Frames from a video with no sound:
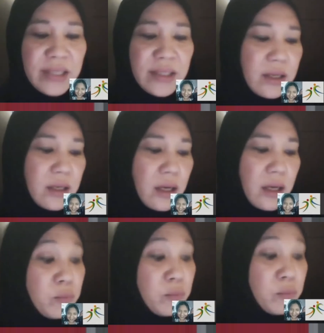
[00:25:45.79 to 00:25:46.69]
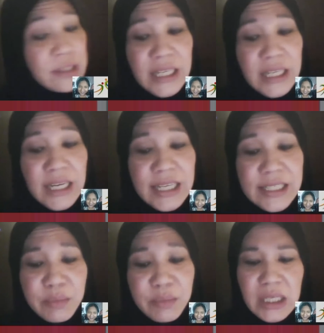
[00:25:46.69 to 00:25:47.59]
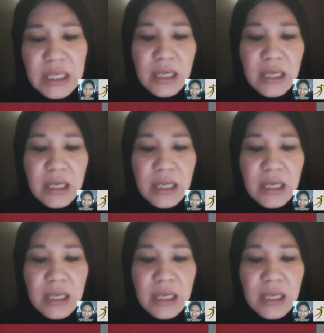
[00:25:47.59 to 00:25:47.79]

then somebody asked me